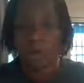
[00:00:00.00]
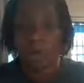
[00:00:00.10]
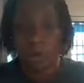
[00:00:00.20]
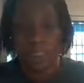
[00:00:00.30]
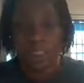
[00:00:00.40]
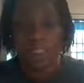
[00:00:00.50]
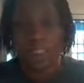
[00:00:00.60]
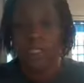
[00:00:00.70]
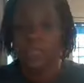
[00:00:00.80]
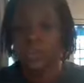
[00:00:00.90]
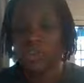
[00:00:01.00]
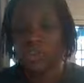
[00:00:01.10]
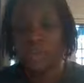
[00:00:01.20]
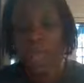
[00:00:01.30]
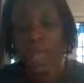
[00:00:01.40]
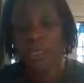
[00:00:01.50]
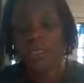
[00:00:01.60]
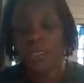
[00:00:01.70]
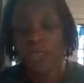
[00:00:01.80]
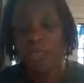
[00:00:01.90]
person, do
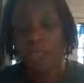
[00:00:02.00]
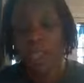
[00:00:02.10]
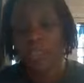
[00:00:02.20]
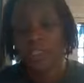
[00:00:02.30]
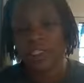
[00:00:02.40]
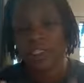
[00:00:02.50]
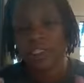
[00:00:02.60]
not wait